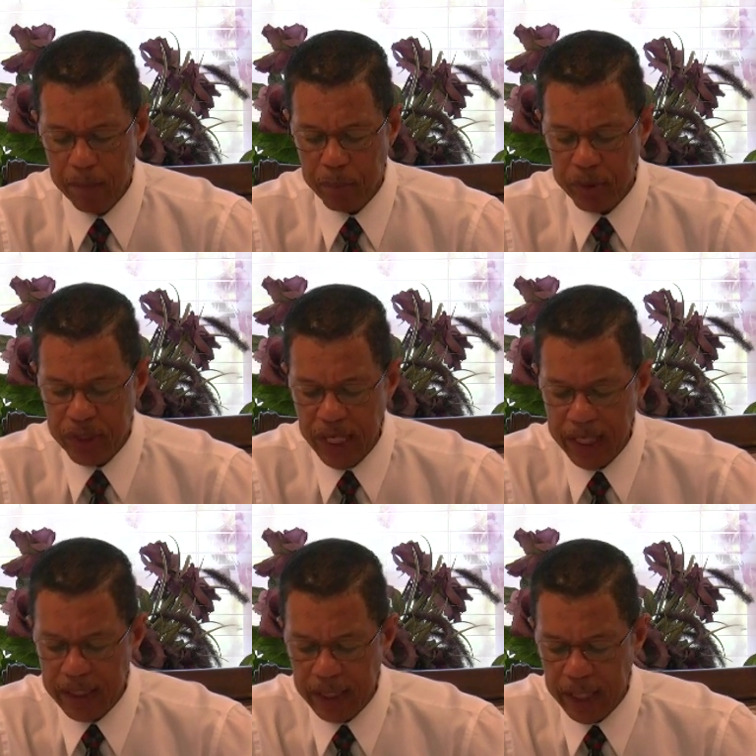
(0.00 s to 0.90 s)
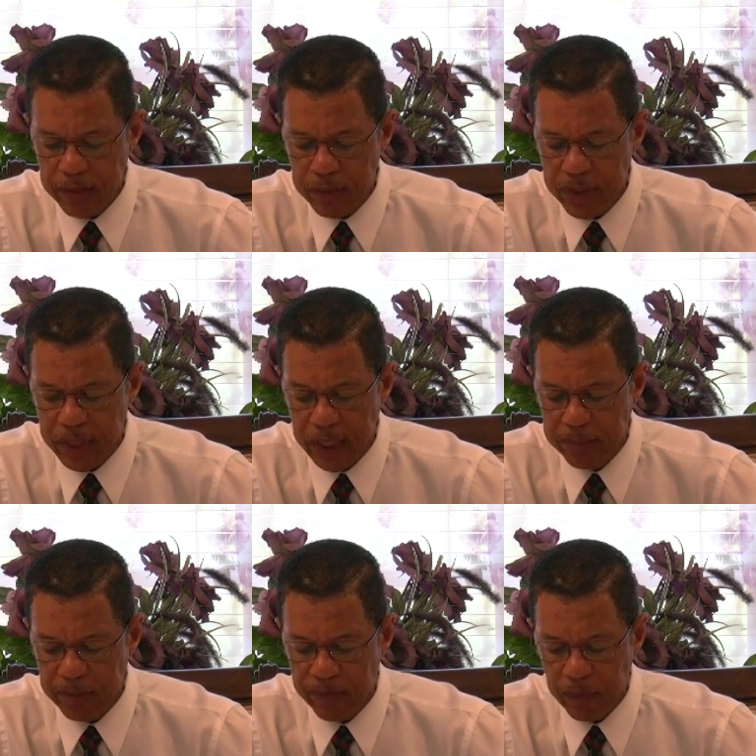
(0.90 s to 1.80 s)
precisely as was
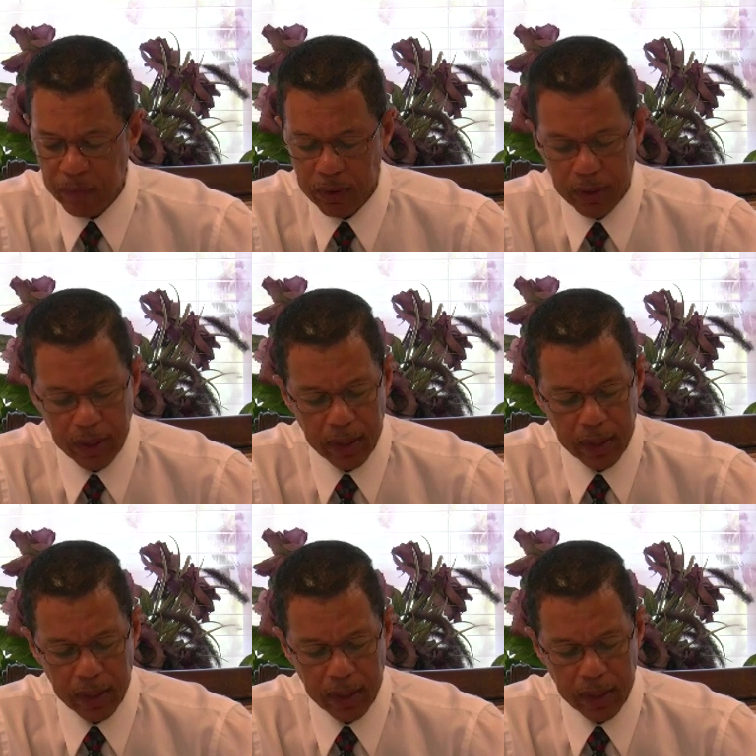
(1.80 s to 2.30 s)
said before,